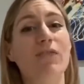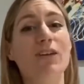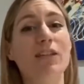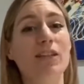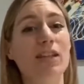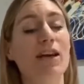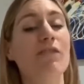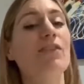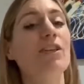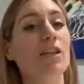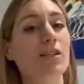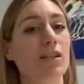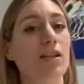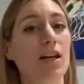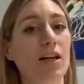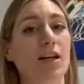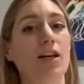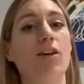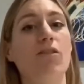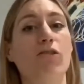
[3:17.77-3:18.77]
If he doesn't
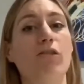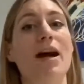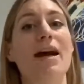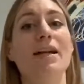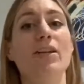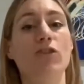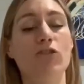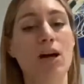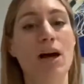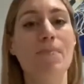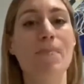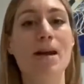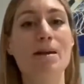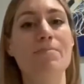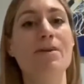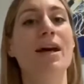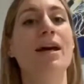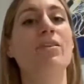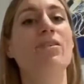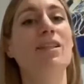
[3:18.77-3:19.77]
like a crate, try a
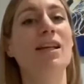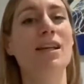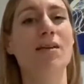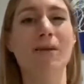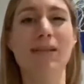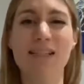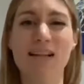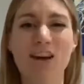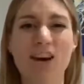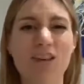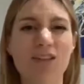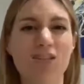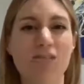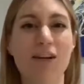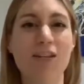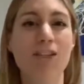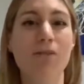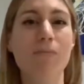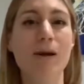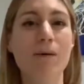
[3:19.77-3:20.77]
baby gate because then he can't
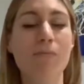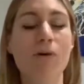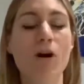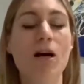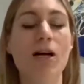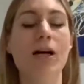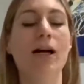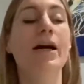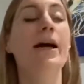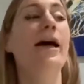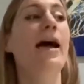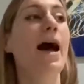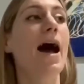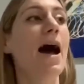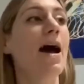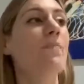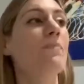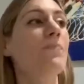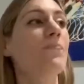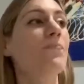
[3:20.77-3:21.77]
scratch the paintwork.
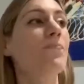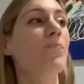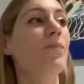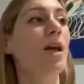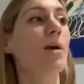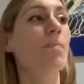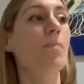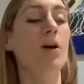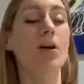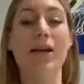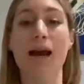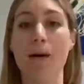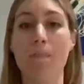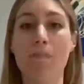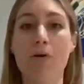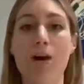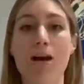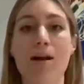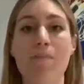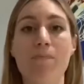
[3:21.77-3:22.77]
But
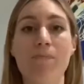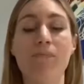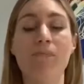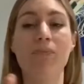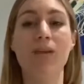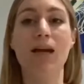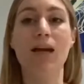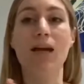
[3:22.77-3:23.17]
yeah, put him